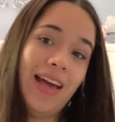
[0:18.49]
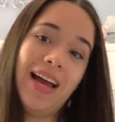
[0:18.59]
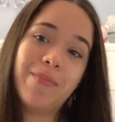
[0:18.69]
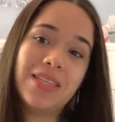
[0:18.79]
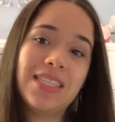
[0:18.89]

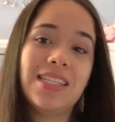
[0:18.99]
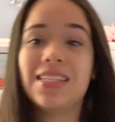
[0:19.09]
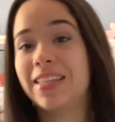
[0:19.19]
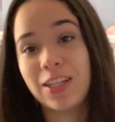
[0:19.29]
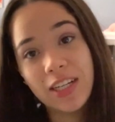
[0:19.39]
I miss
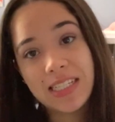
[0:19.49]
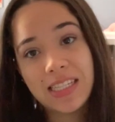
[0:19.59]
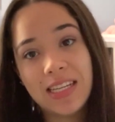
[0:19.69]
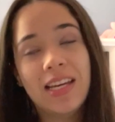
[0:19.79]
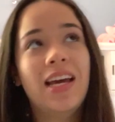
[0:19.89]
Disney like
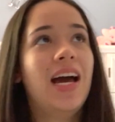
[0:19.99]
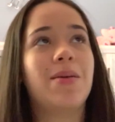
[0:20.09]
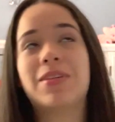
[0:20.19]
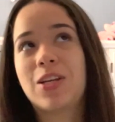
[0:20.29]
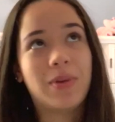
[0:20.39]
crazy. I
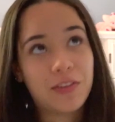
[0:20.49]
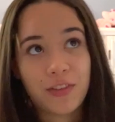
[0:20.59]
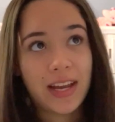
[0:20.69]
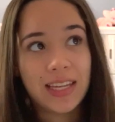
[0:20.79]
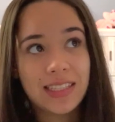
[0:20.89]
miss all my
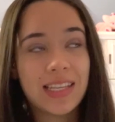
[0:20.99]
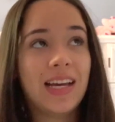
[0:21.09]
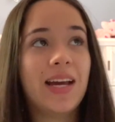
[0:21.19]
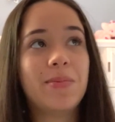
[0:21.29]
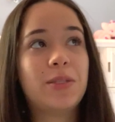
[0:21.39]
friends.
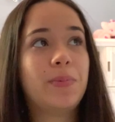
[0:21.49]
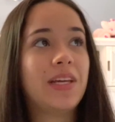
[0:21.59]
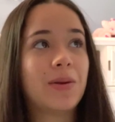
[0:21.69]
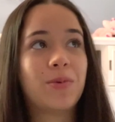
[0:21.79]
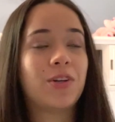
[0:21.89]
I miss
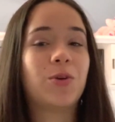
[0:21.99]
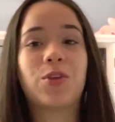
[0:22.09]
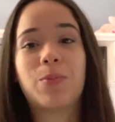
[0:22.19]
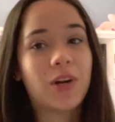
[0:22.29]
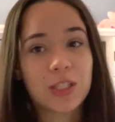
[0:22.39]
being able to go to
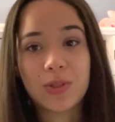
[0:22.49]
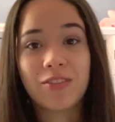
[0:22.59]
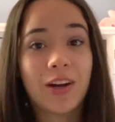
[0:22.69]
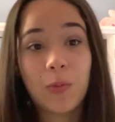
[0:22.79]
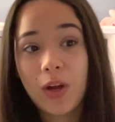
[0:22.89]
the parks
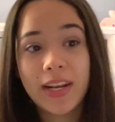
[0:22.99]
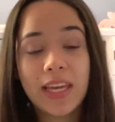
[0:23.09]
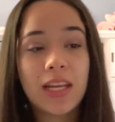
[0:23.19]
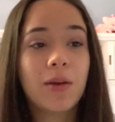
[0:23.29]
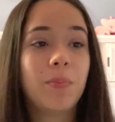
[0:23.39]
whenever I
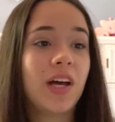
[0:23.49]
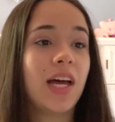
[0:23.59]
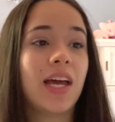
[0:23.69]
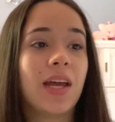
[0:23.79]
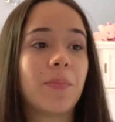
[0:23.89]
wanted,
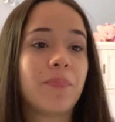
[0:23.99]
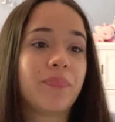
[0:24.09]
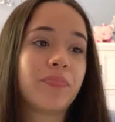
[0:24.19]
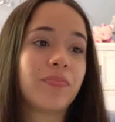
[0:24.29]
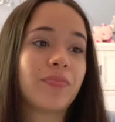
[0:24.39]
but
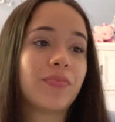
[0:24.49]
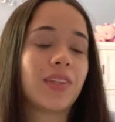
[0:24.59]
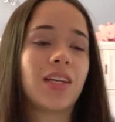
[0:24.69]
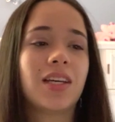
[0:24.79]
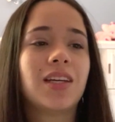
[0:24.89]

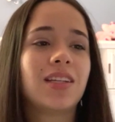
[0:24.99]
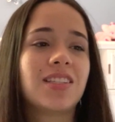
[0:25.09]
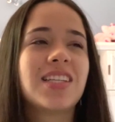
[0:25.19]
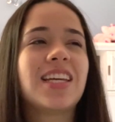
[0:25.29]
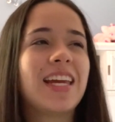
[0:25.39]

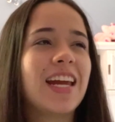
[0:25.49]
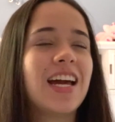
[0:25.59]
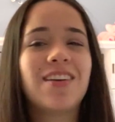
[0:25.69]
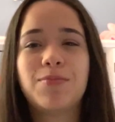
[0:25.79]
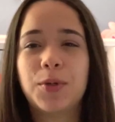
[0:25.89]
it's like you can't
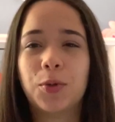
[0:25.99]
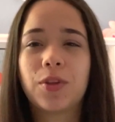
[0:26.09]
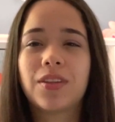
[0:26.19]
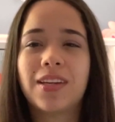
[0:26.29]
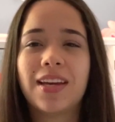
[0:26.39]
have both.
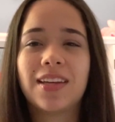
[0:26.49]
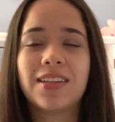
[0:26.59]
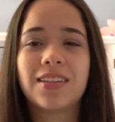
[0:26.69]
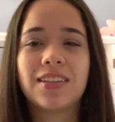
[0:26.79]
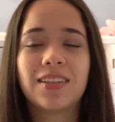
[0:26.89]

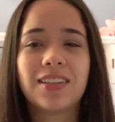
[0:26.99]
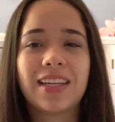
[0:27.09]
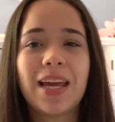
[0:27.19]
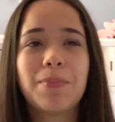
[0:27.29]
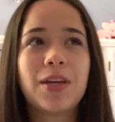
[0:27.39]
And
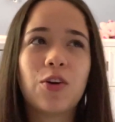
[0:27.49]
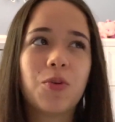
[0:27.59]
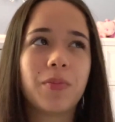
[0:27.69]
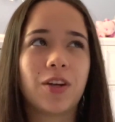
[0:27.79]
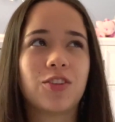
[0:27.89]
can't be
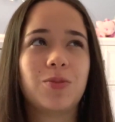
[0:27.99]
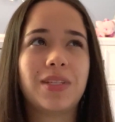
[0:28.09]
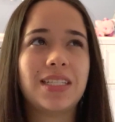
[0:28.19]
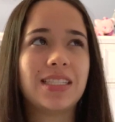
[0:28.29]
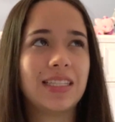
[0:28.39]
home and also be
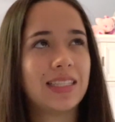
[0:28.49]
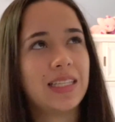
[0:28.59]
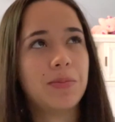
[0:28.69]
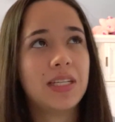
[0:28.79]
at Disney at the same